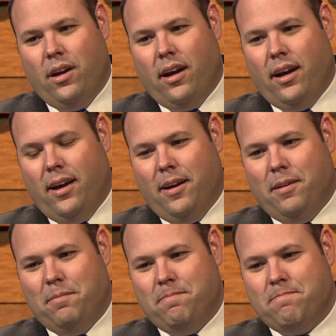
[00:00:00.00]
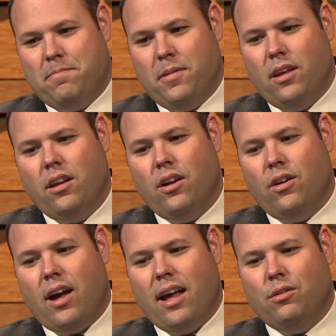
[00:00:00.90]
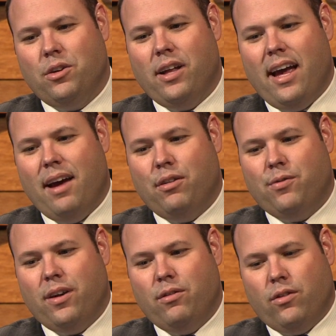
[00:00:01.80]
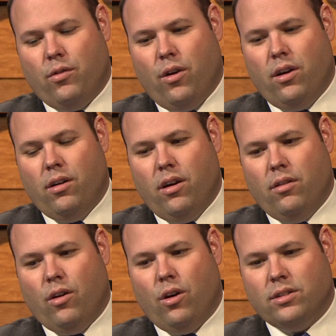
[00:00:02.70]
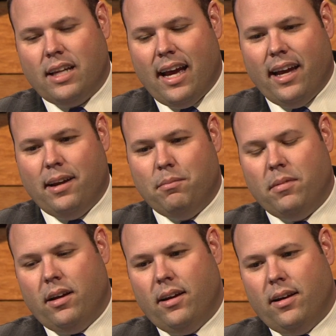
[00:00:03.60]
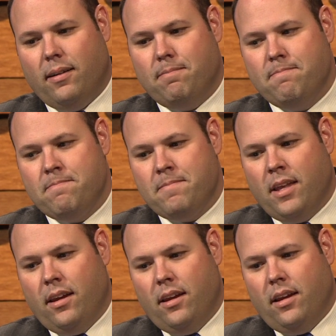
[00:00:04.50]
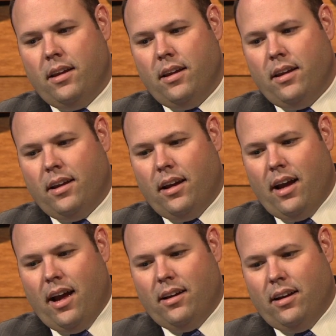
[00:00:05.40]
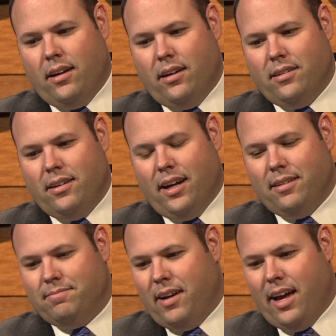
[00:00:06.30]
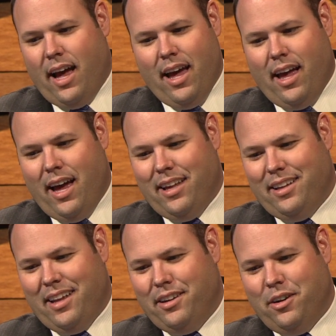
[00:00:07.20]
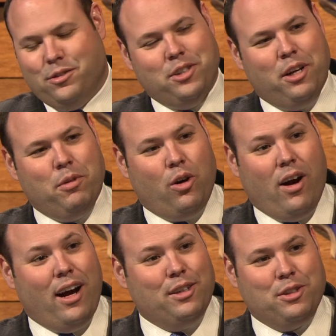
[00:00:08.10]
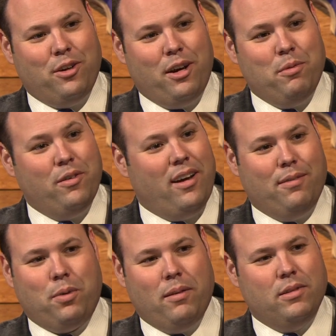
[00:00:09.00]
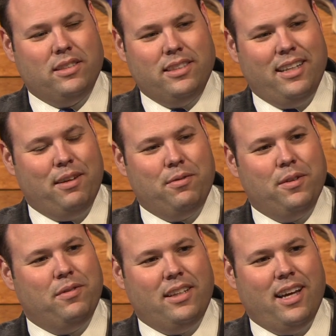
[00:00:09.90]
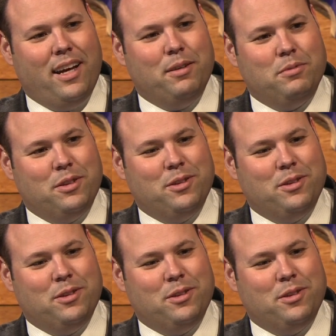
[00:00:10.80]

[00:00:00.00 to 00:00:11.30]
Um, you know, I don't know that I have a favorite of, uh, of all time. Uh, Give me one. We're short on time, yeah, man. I'm putting I, on the pressure. you know, Jerry Maguire is a great movie. Jerry I've probably seen that 50 times. So.